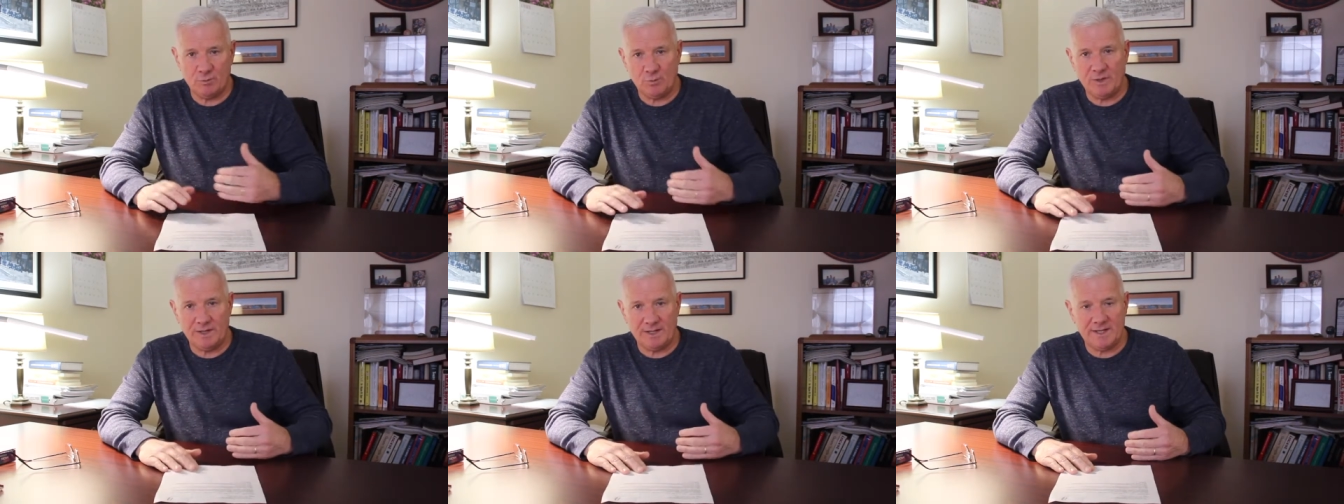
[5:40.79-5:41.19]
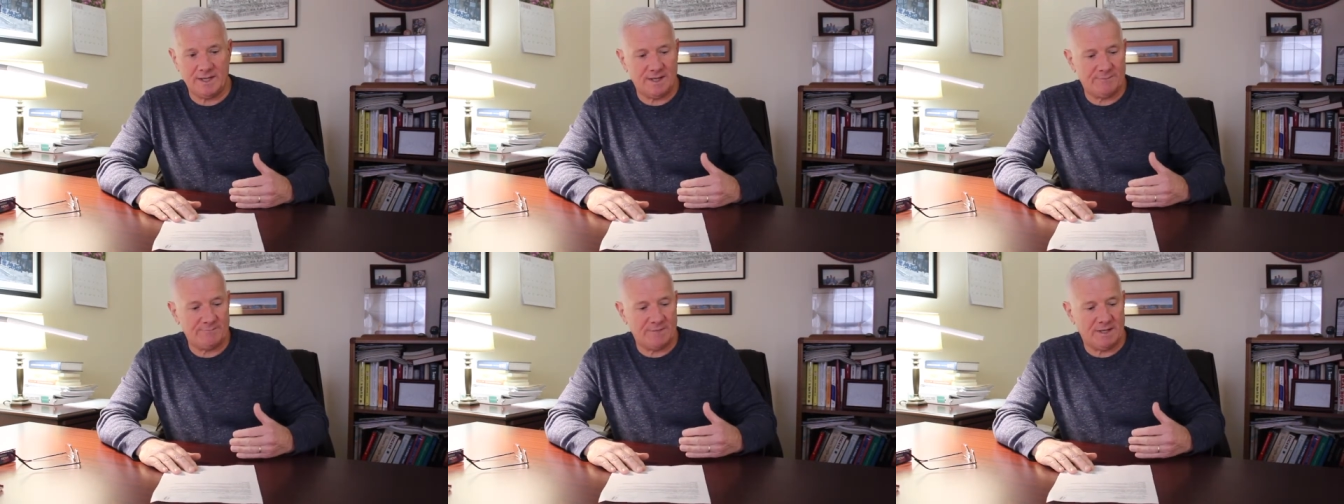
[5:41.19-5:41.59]

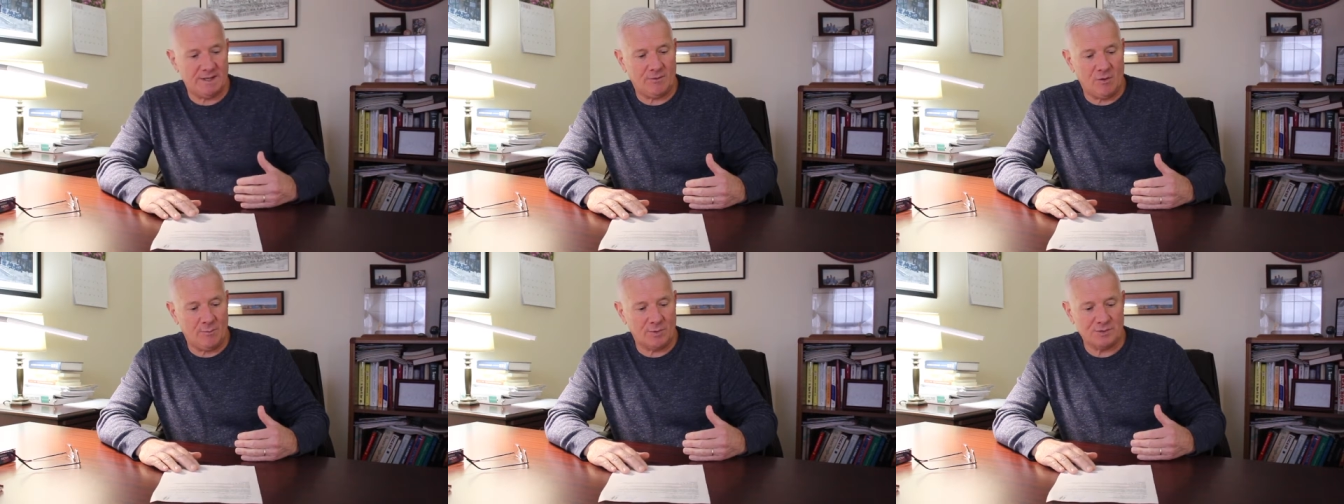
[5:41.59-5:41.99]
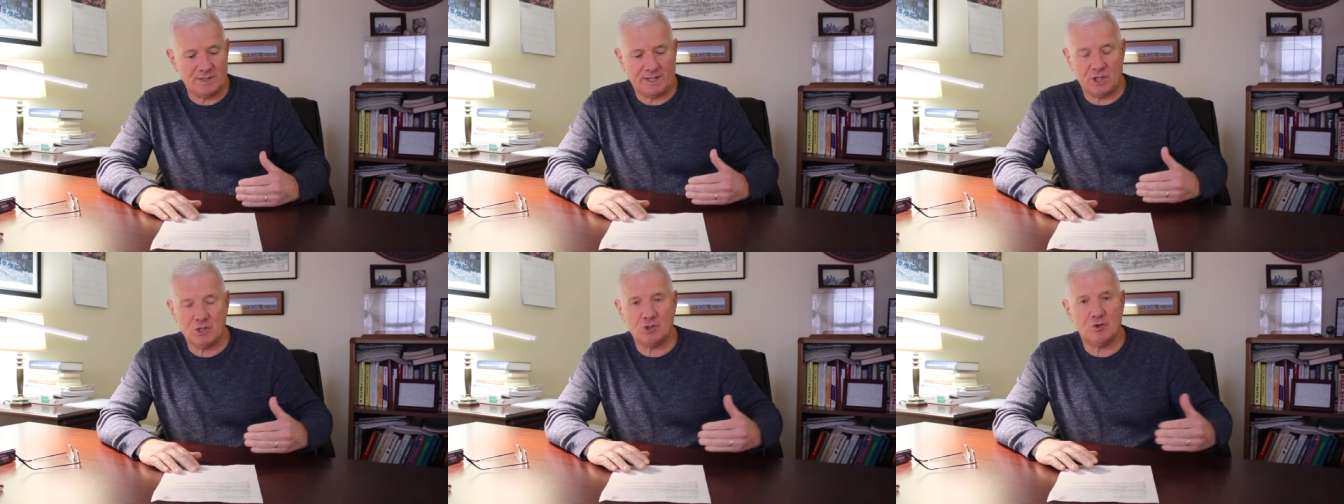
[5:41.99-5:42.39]
really almost
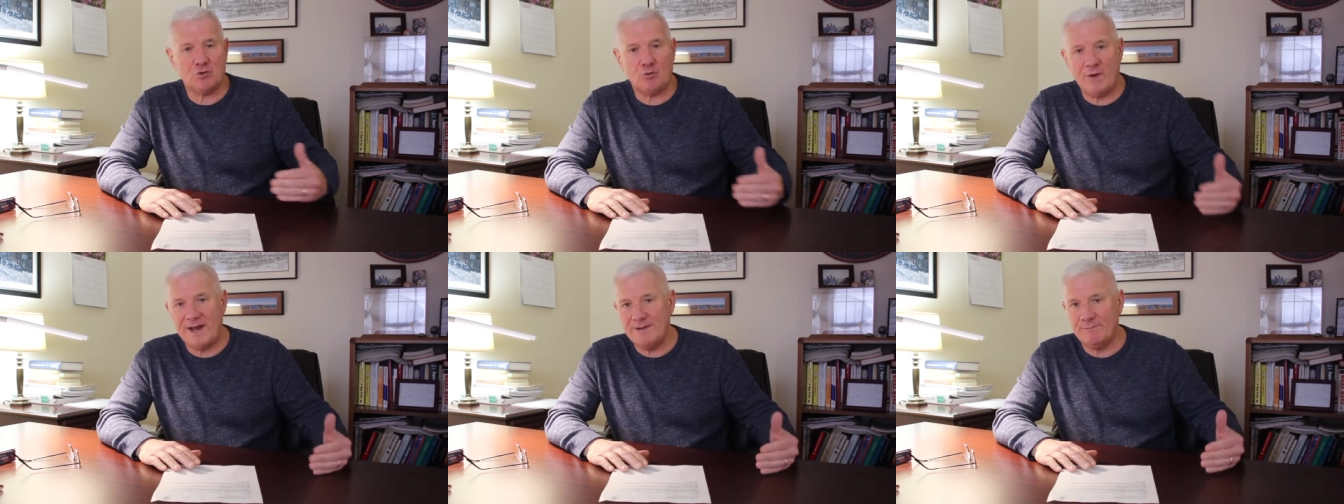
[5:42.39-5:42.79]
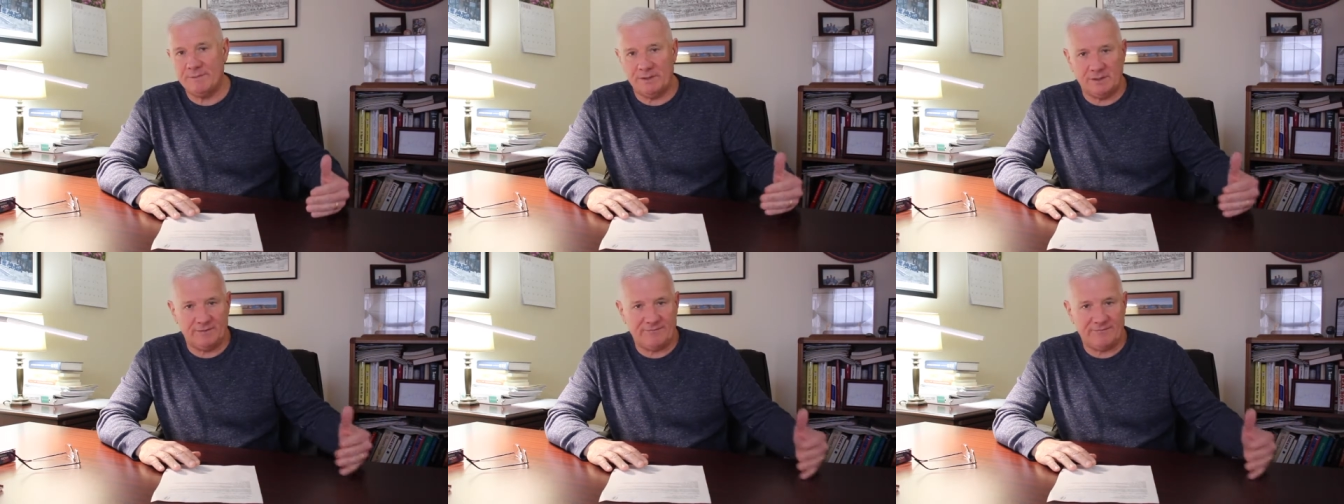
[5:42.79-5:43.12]
like a treadmill